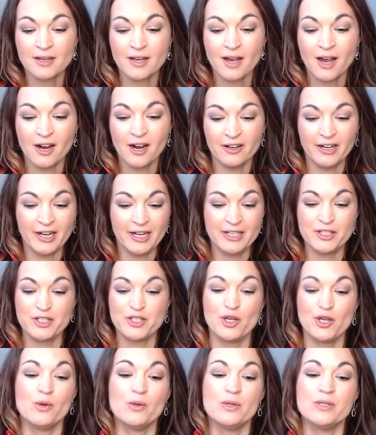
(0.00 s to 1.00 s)
all right.
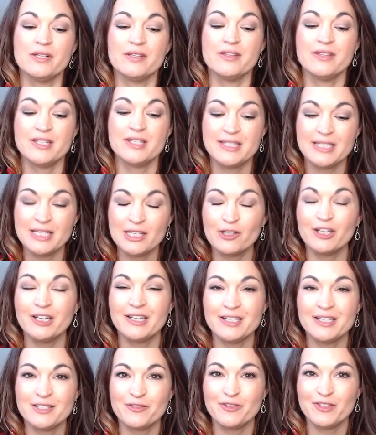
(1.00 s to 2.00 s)
So the secret
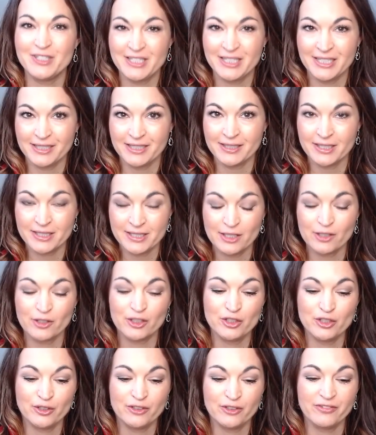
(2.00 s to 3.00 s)
is fatigue. The secret
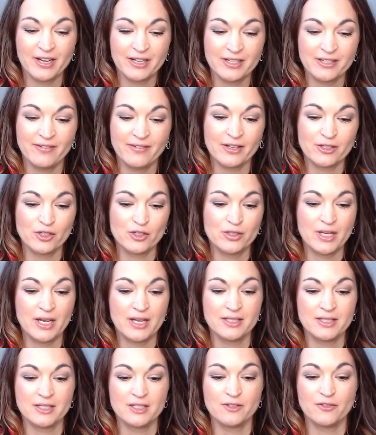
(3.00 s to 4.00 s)
to effective
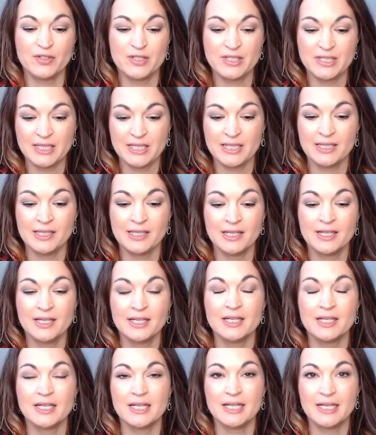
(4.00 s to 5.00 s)
exercise is fatigue
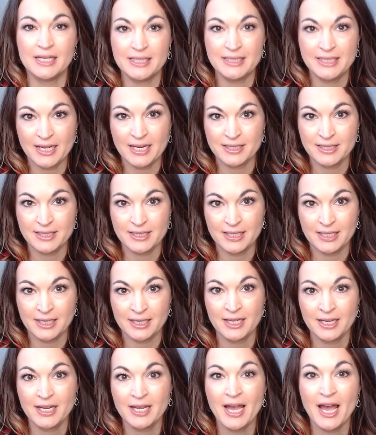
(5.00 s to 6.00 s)
and
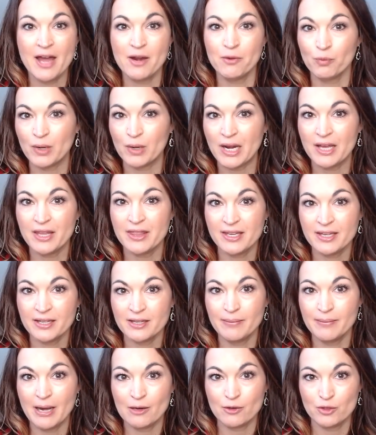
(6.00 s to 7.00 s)
intensity. And when I think
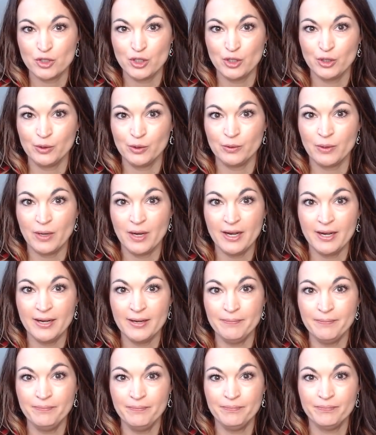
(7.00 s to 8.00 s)
about too
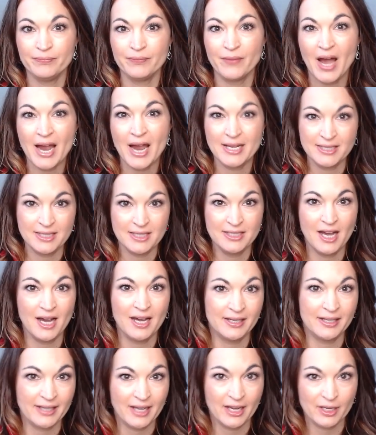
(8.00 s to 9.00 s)
um,
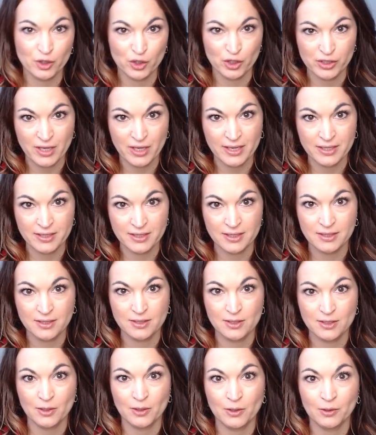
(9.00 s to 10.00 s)
isotonic exercises,
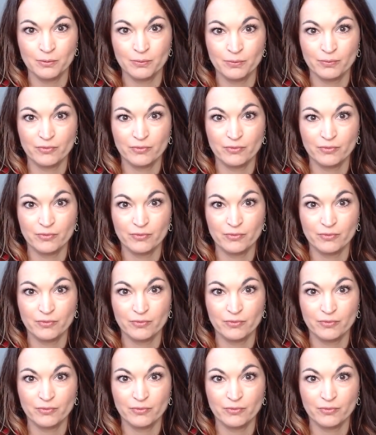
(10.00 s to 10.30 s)
so